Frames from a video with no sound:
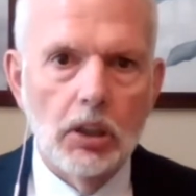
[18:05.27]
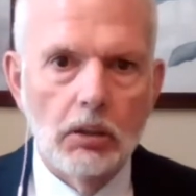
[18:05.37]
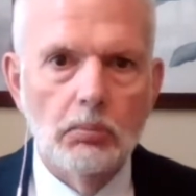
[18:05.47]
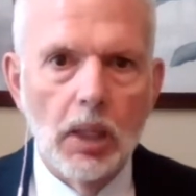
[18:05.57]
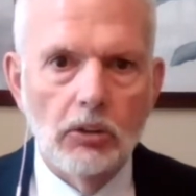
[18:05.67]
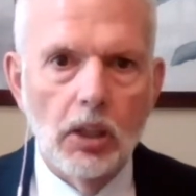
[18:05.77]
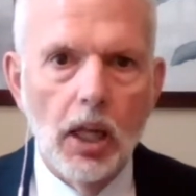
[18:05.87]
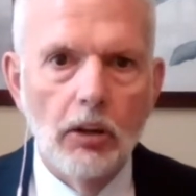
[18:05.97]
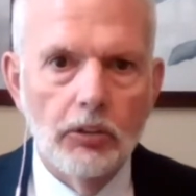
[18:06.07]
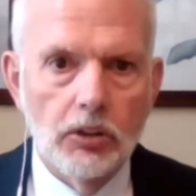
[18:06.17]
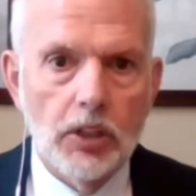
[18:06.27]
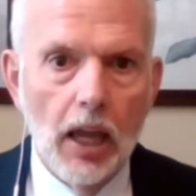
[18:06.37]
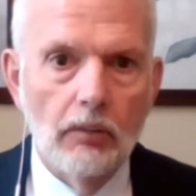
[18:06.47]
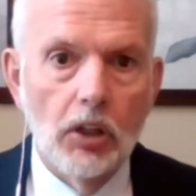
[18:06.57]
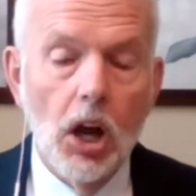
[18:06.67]
and mental health is
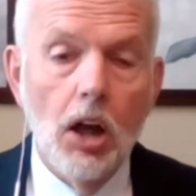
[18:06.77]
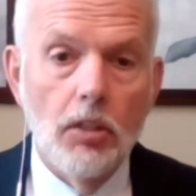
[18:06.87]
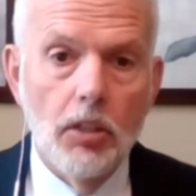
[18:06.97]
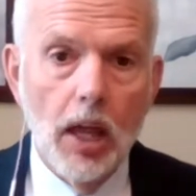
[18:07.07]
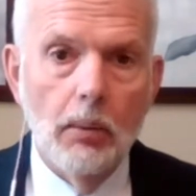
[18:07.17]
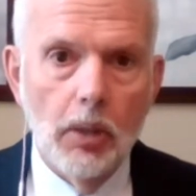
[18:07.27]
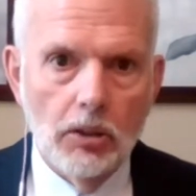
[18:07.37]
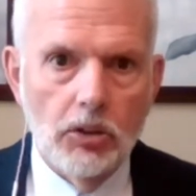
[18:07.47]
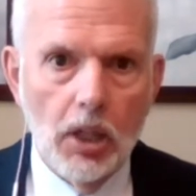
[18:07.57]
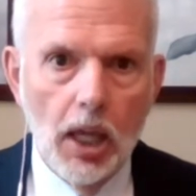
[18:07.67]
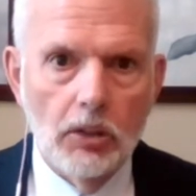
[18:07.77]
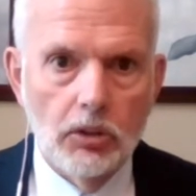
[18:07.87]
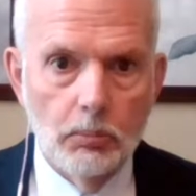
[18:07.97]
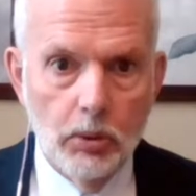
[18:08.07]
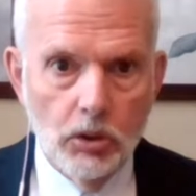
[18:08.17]
having on them as
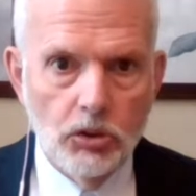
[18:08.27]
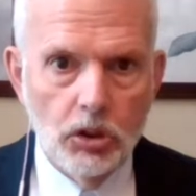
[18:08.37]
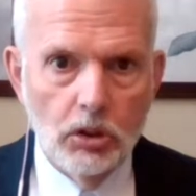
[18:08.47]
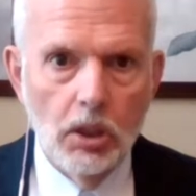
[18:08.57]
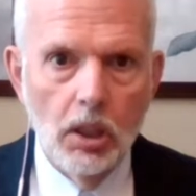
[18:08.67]
a person.